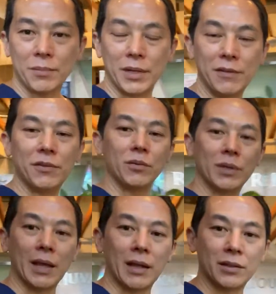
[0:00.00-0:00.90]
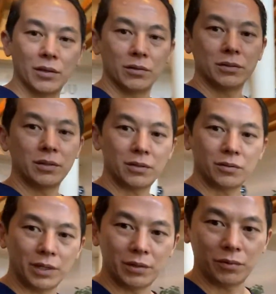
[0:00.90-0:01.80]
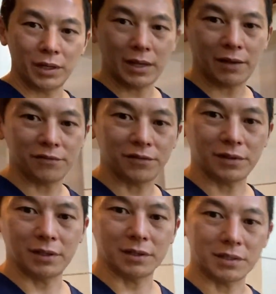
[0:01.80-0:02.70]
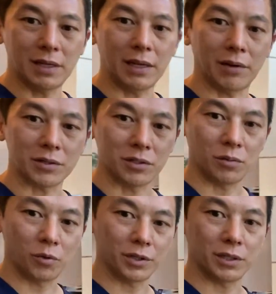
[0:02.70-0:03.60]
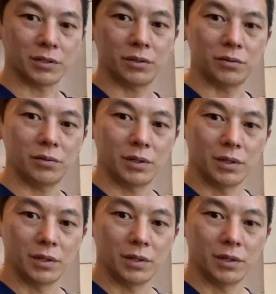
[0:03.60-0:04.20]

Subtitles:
But even with that, though, we have in the seating areas no more than two